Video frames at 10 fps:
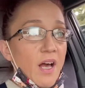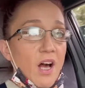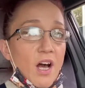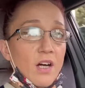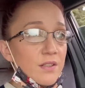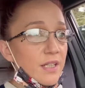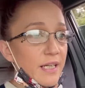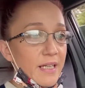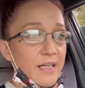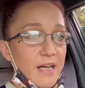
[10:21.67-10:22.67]

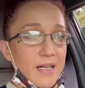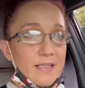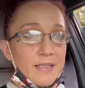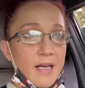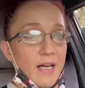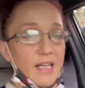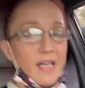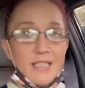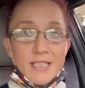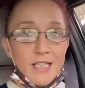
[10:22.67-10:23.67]
Alright guys, I
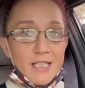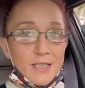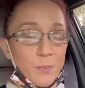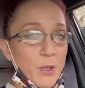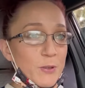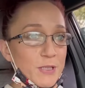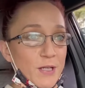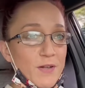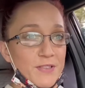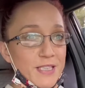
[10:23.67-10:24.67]
got done at the post
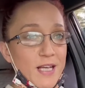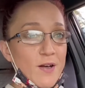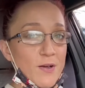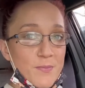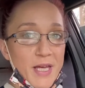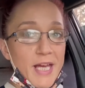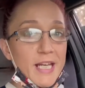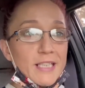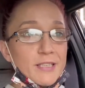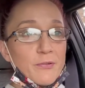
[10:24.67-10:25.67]
office. Now I'm
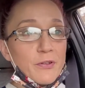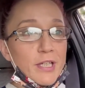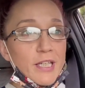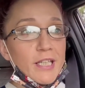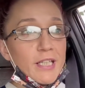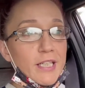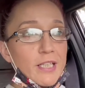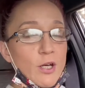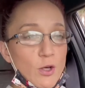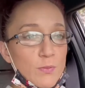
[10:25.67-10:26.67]
headed to
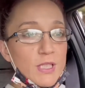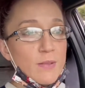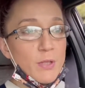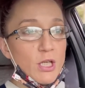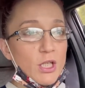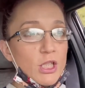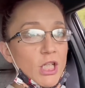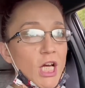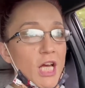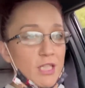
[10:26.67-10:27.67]
freaking Home Depot.
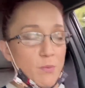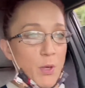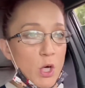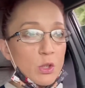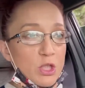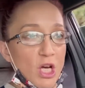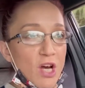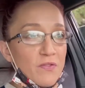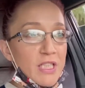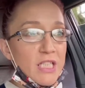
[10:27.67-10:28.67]
The post
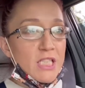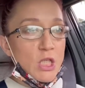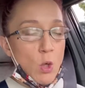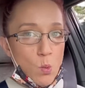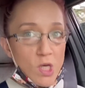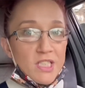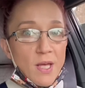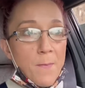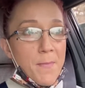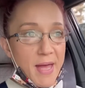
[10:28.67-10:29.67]
office was
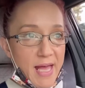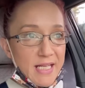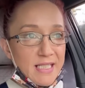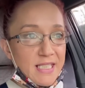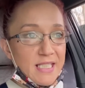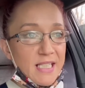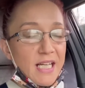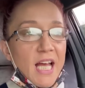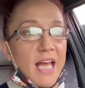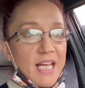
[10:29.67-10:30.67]
a mess.
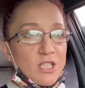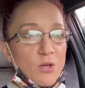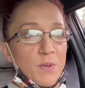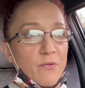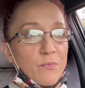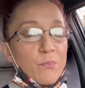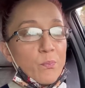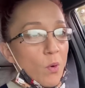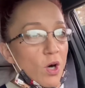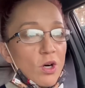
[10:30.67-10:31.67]
It took me,
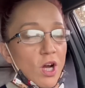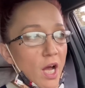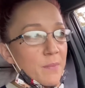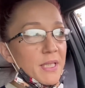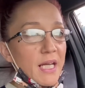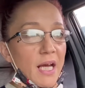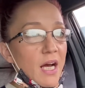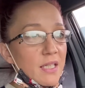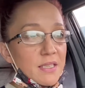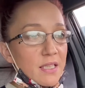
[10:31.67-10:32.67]
well, I mean, I
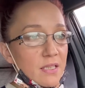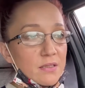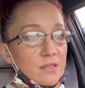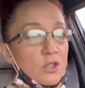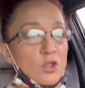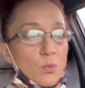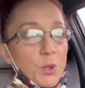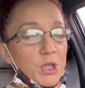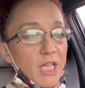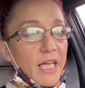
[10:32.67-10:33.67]
got there
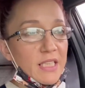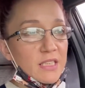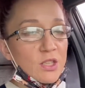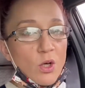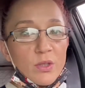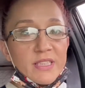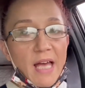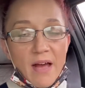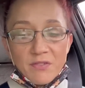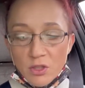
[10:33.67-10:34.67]
super late, so it's
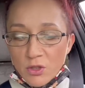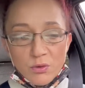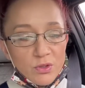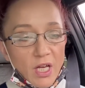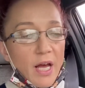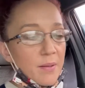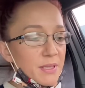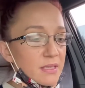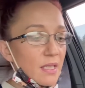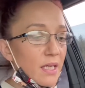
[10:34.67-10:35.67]
afternoon time.
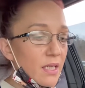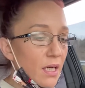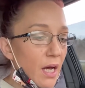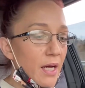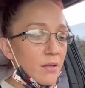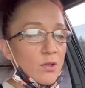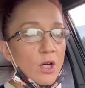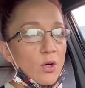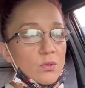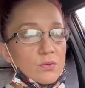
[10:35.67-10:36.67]
It's like, I don't
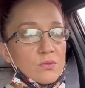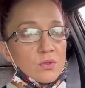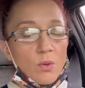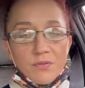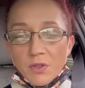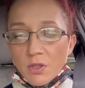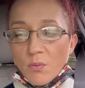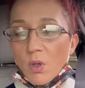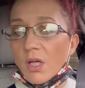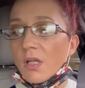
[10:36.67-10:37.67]
know, 12:30,
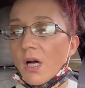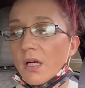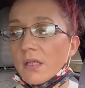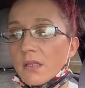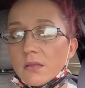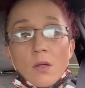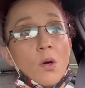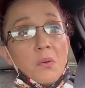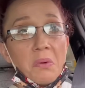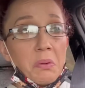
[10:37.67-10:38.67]
1 o'clock.
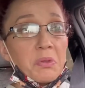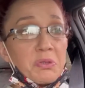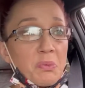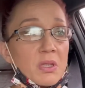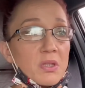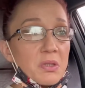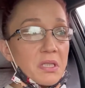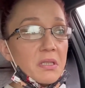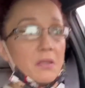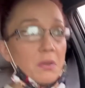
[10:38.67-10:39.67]
No, almost 1:30.
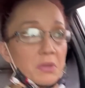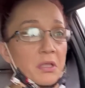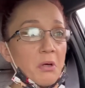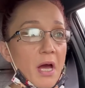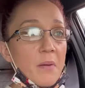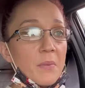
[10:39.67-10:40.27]
Holy crap.